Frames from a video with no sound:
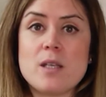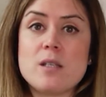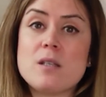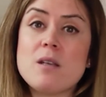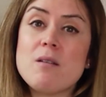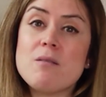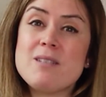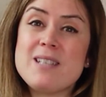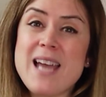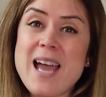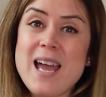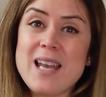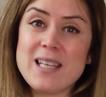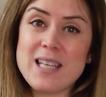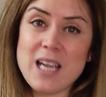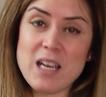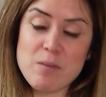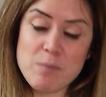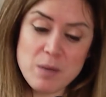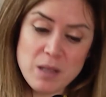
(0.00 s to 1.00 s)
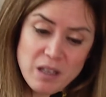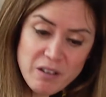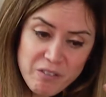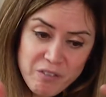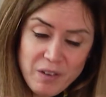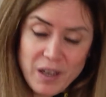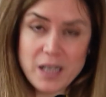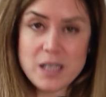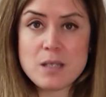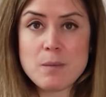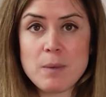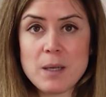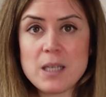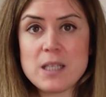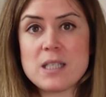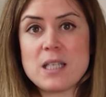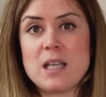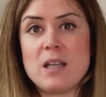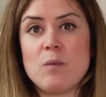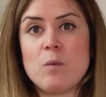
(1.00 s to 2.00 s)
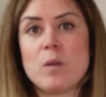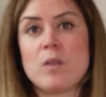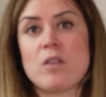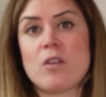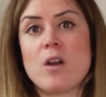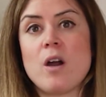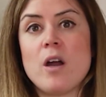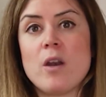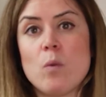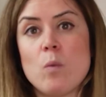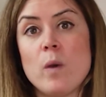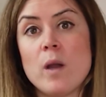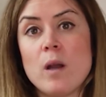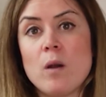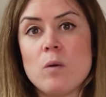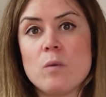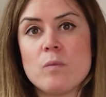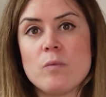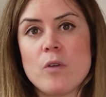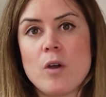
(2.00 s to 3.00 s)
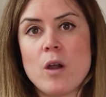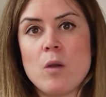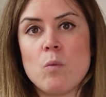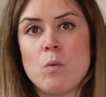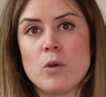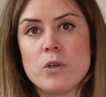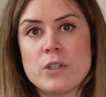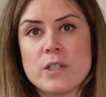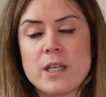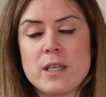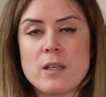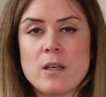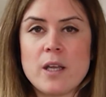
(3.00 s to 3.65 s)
So Dan gave me that flexibility with the kind of wheel that I wanted,